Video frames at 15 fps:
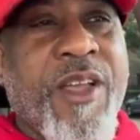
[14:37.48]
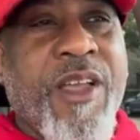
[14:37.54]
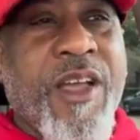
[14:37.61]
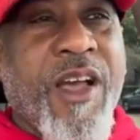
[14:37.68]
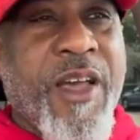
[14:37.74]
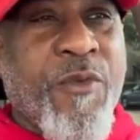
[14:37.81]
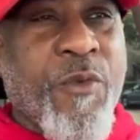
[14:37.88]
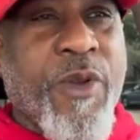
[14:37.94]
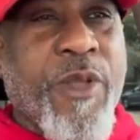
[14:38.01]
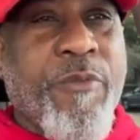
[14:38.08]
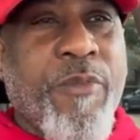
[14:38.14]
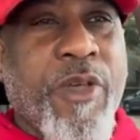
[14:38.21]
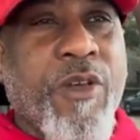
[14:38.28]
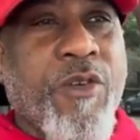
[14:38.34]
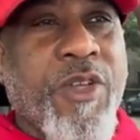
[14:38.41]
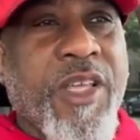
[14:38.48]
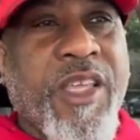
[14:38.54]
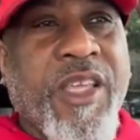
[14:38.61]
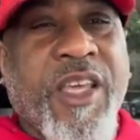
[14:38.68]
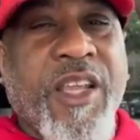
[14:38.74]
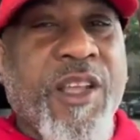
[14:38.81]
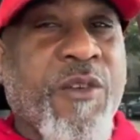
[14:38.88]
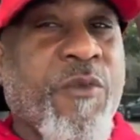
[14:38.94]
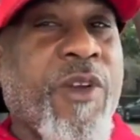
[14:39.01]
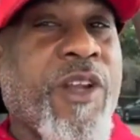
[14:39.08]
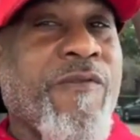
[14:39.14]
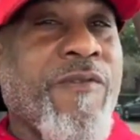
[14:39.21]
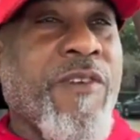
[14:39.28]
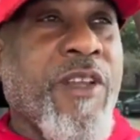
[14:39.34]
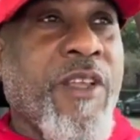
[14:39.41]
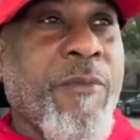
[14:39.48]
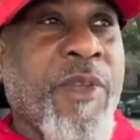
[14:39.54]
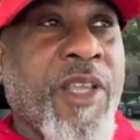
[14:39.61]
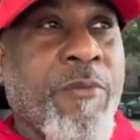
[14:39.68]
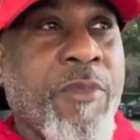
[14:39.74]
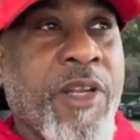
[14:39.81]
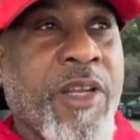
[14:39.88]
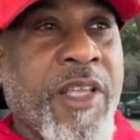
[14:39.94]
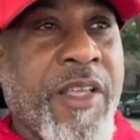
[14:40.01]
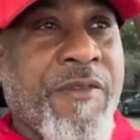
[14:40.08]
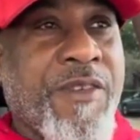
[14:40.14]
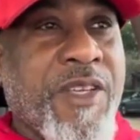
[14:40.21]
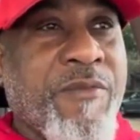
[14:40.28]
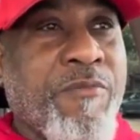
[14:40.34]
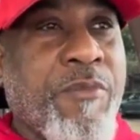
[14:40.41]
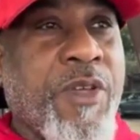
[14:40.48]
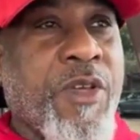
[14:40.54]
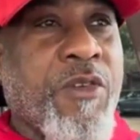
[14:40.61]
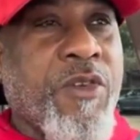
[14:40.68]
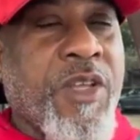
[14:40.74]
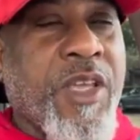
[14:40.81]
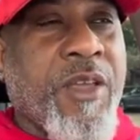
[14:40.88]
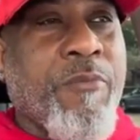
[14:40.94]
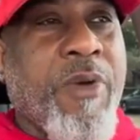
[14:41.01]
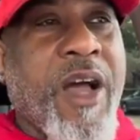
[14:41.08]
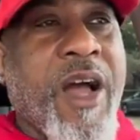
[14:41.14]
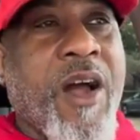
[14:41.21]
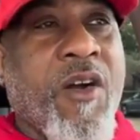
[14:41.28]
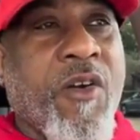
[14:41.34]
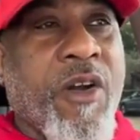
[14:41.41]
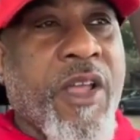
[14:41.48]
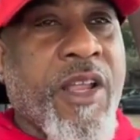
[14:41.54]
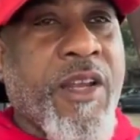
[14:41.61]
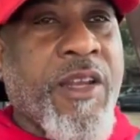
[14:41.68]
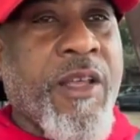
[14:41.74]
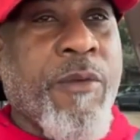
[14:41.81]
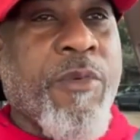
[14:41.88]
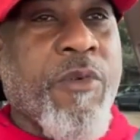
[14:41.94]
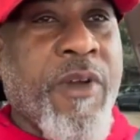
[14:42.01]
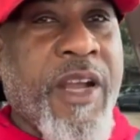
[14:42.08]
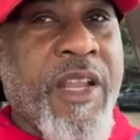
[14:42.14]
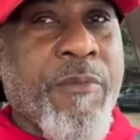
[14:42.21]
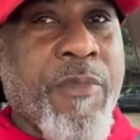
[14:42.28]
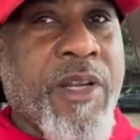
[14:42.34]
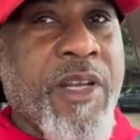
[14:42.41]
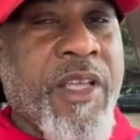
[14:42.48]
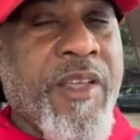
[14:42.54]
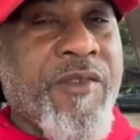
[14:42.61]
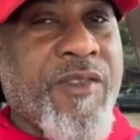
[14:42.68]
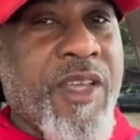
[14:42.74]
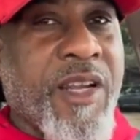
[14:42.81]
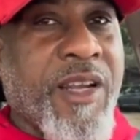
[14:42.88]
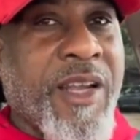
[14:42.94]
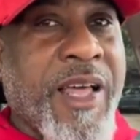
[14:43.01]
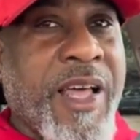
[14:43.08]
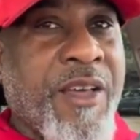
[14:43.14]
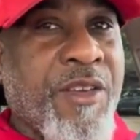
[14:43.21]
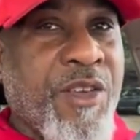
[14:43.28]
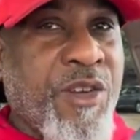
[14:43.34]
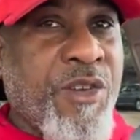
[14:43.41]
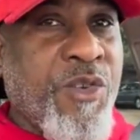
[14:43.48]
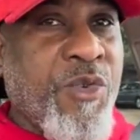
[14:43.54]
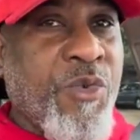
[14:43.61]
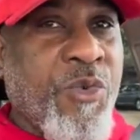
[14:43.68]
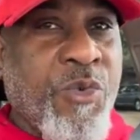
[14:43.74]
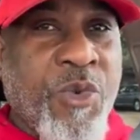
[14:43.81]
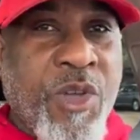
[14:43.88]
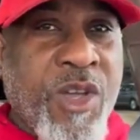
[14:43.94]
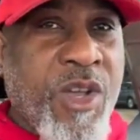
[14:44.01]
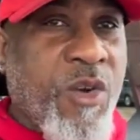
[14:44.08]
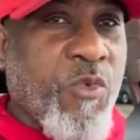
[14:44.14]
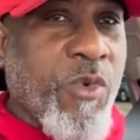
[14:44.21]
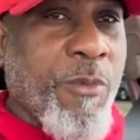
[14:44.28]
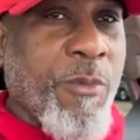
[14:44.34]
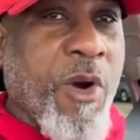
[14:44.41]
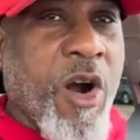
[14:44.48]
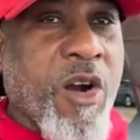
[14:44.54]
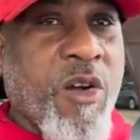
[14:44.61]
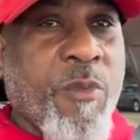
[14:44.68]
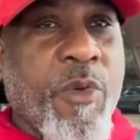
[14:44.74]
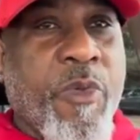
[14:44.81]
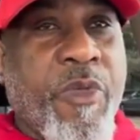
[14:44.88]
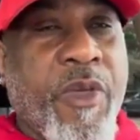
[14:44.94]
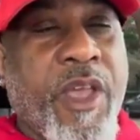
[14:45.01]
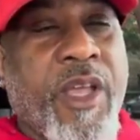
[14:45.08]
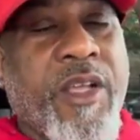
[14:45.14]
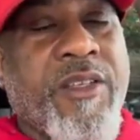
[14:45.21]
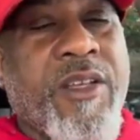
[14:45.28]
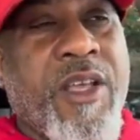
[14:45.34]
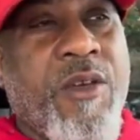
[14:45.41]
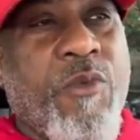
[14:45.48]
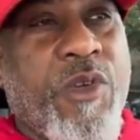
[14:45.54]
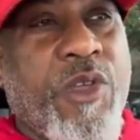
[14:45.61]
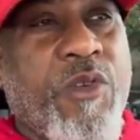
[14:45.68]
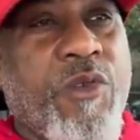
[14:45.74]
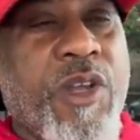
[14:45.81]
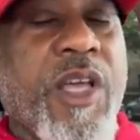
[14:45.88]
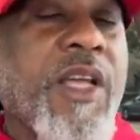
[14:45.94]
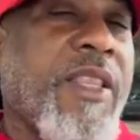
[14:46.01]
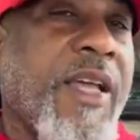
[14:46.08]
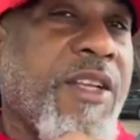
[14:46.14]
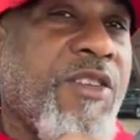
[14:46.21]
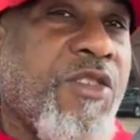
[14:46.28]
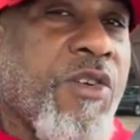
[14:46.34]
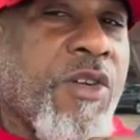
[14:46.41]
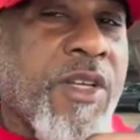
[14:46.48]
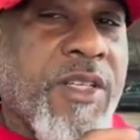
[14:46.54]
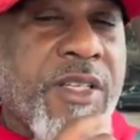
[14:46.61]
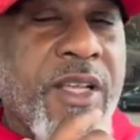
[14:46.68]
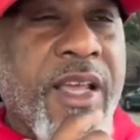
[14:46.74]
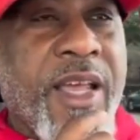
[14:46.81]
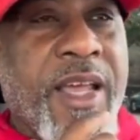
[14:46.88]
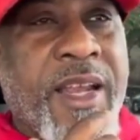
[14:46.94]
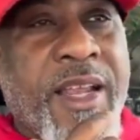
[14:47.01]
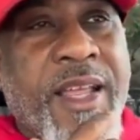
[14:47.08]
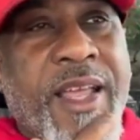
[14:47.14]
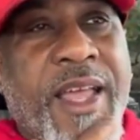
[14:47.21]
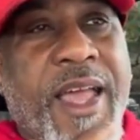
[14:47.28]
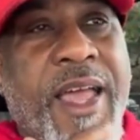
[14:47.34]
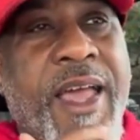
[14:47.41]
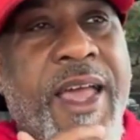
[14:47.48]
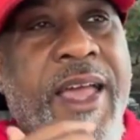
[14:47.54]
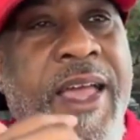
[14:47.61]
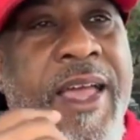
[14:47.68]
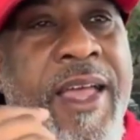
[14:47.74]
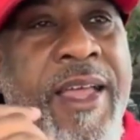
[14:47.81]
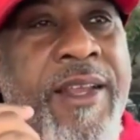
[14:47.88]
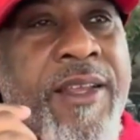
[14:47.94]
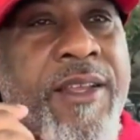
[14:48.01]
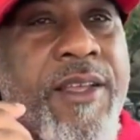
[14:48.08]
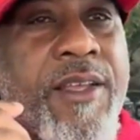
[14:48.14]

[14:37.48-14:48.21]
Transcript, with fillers: and rebuilding, getting rid of limiting beliefs and building, empowering, and liberating beliefs that allow you to do remarkable things. When you look at that, you're going to see it. And